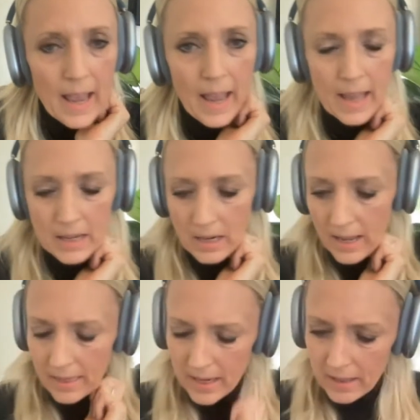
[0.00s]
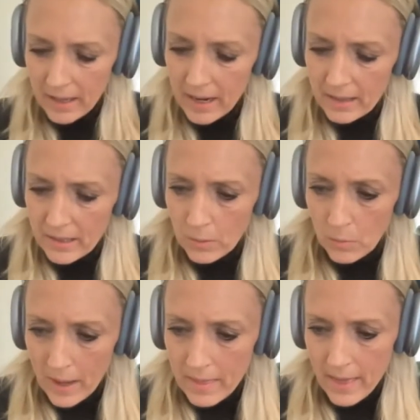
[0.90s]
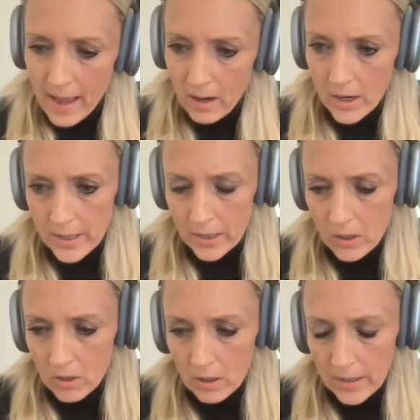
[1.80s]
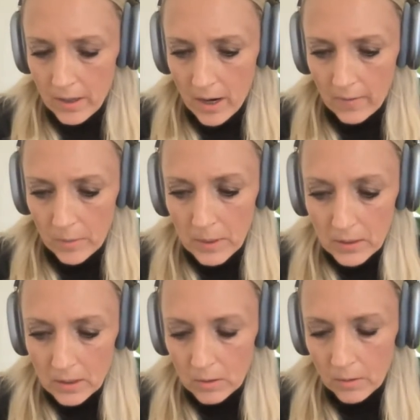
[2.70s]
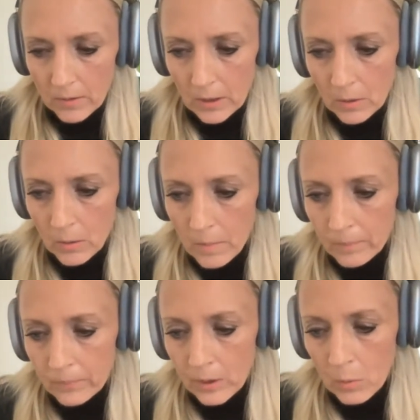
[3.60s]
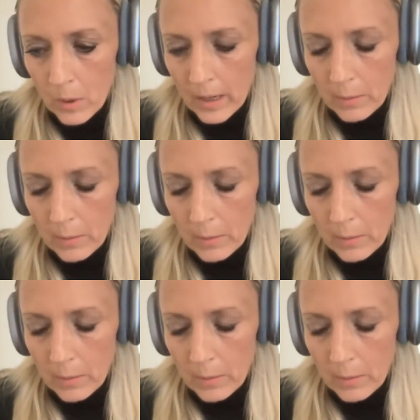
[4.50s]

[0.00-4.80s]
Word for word: And I think that as I read that article in the Harvard Business Review, what I